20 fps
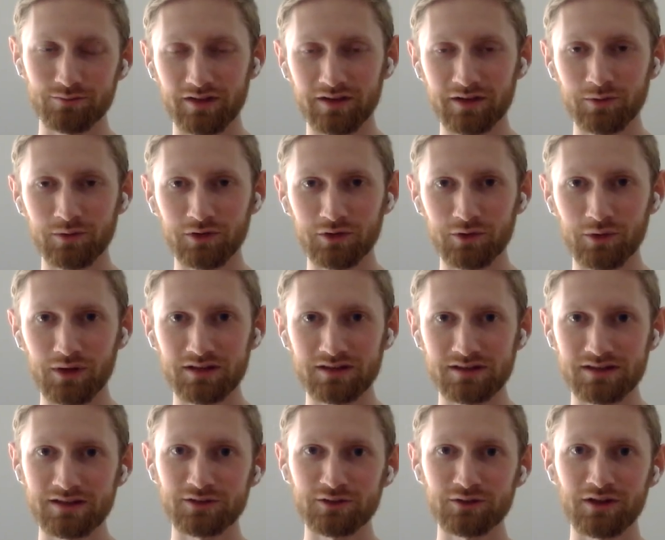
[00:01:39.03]
anyone who has
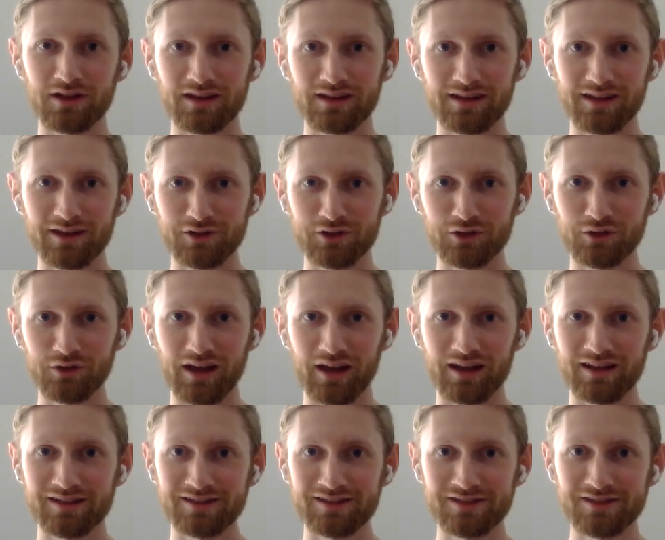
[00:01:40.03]
an internet connection
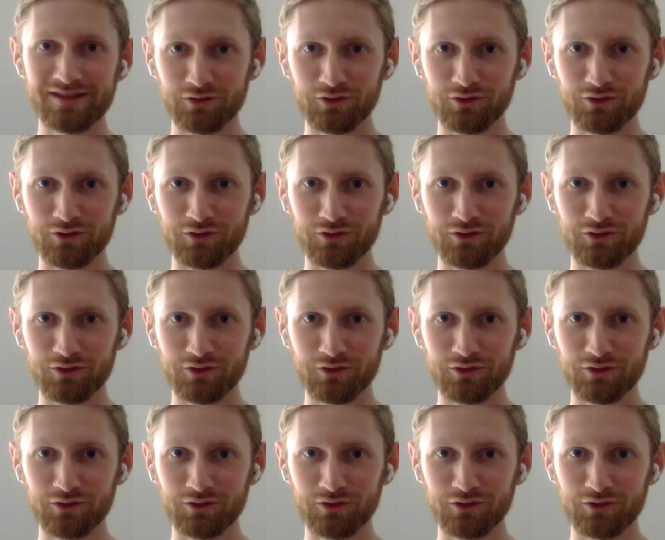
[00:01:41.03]
has